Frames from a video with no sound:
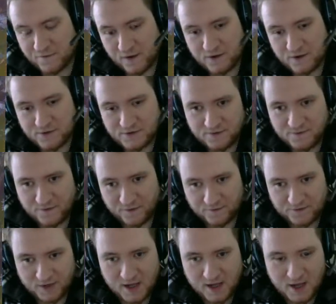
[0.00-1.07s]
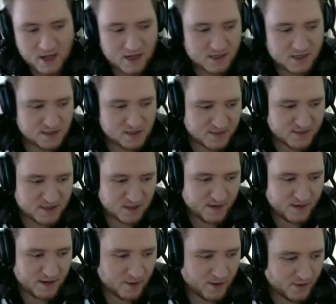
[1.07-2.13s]
150, so it's not
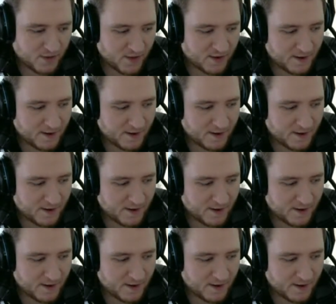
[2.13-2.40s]
really worth it.